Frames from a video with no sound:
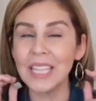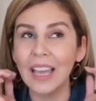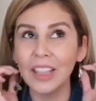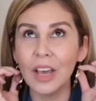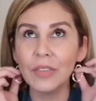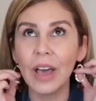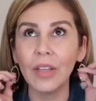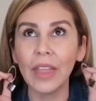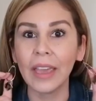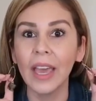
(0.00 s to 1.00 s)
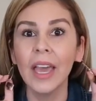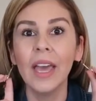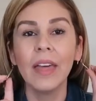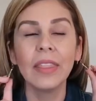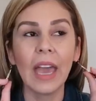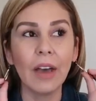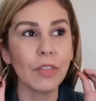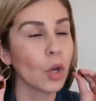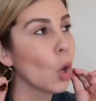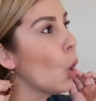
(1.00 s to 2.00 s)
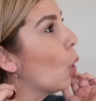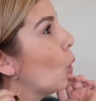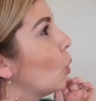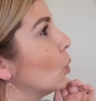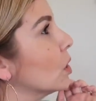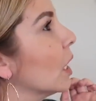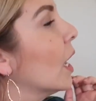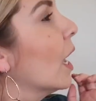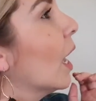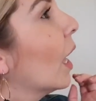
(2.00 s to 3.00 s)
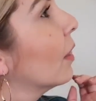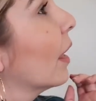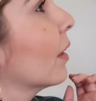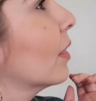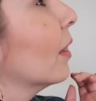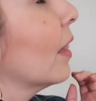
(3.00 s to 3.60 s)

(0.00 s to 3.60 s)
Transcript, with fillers: I love how like they have the gold, and like the